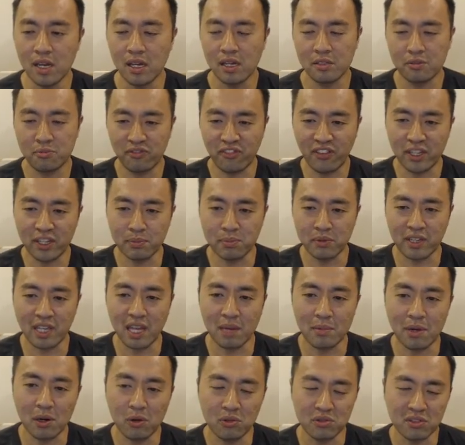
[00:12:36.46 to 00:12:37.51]
Facebook
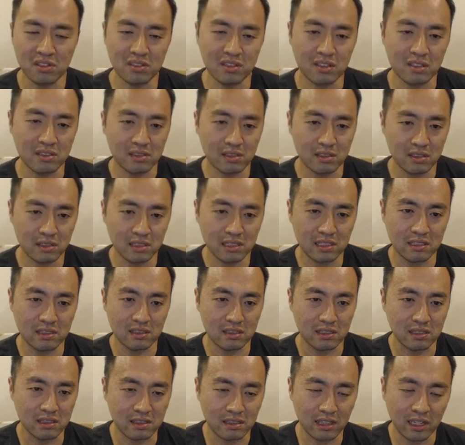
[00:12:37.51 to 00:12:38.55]
came out with
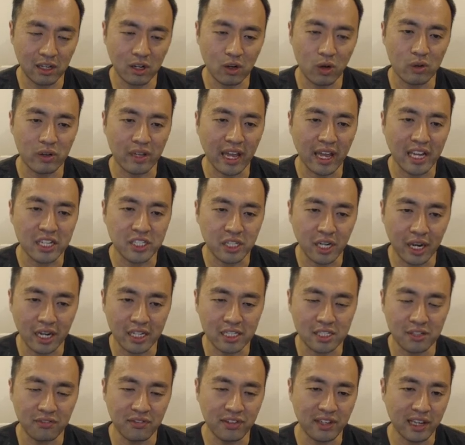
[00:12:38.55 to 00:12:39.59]
this thing called
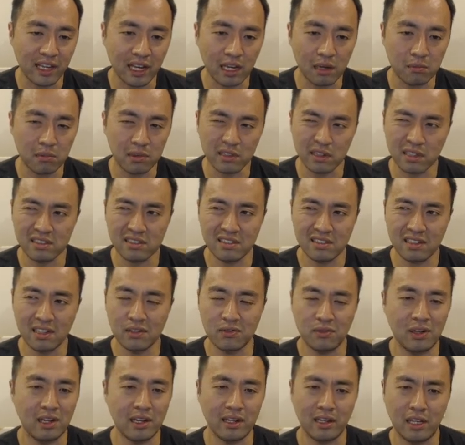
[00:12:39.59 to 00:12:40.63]
HHVM. I think it stands
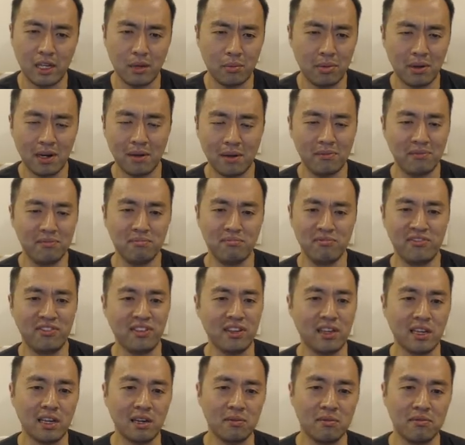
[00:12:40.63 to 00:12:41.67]
for like Hip Hop
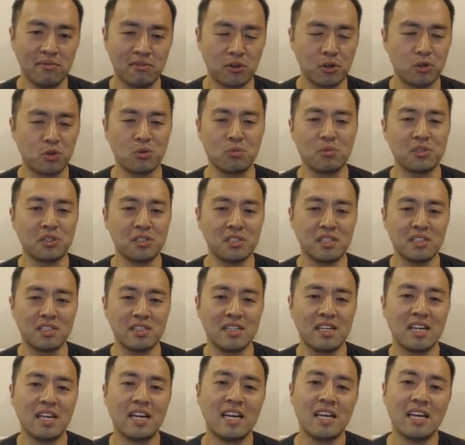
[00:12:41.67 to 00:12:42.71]
VM, Virtual Machine,
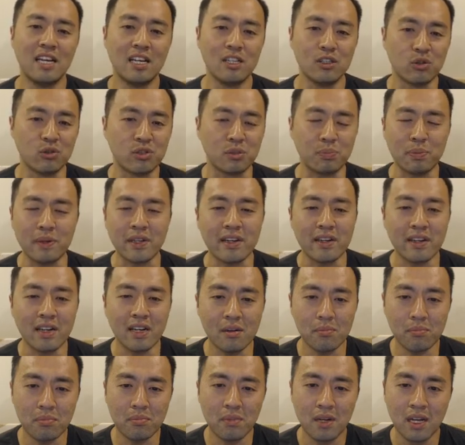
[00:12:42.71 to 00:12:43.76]
to speed it
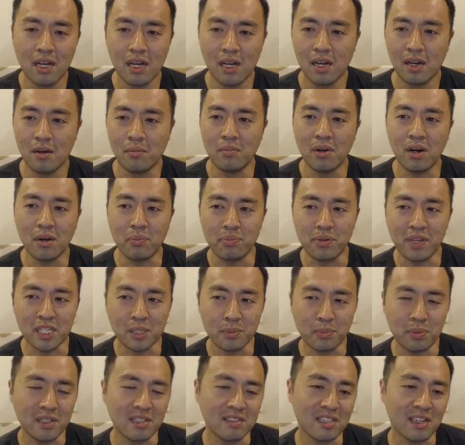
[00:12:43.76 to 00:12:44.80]
up. But
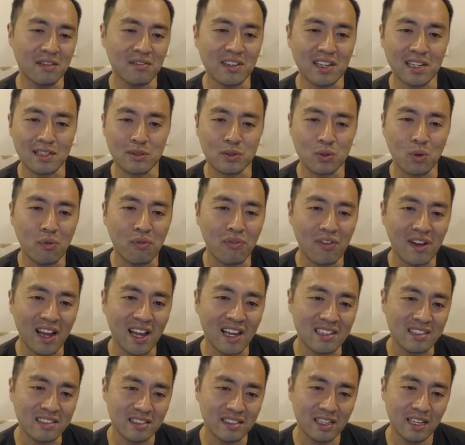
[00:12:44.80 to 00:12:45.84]
PHP 7 got so
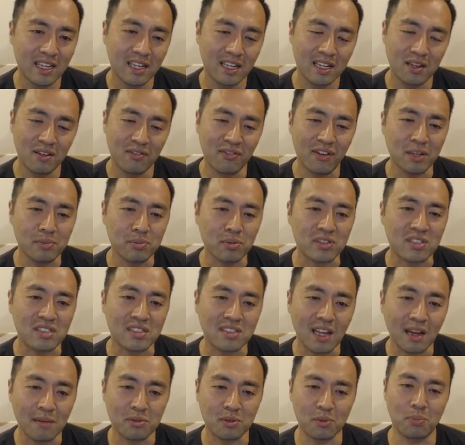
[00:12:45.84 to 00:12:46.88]
fast, Facebook
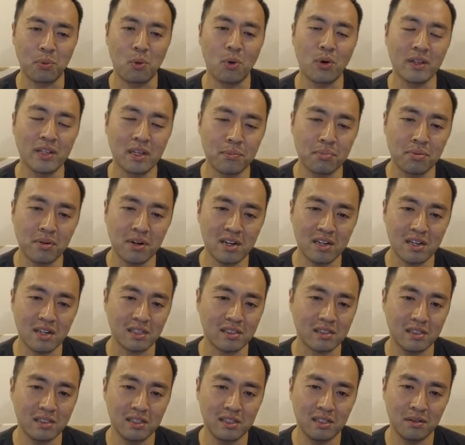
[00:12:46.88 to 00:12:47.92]
stopped supporting that
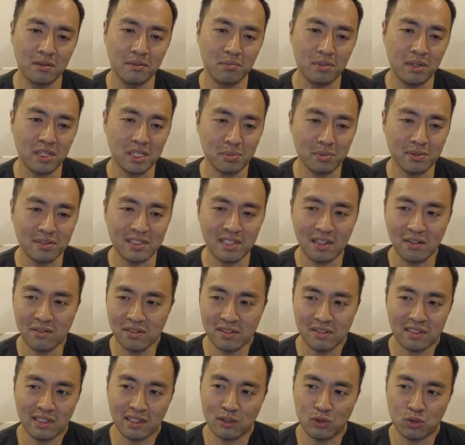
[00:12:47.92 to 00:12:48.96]
product. PHP 7 is
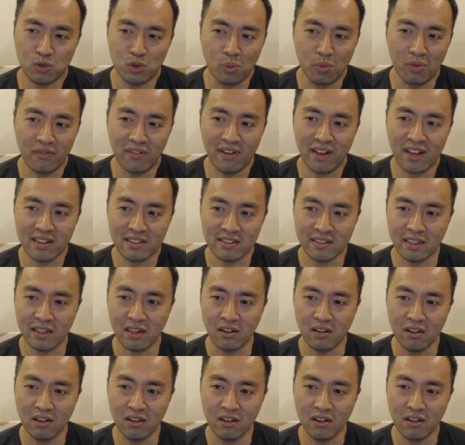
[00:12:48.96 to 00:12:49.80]
like super fast now.